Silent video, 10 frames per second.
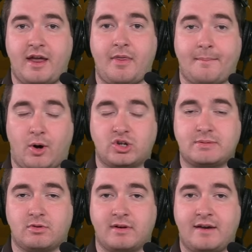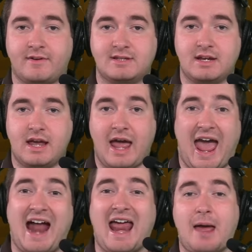the Baltimore Ravens,
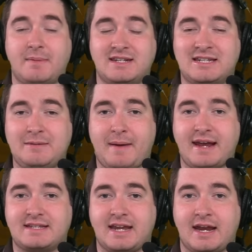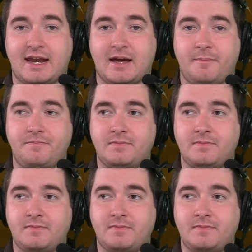at M&T Bank Stadium.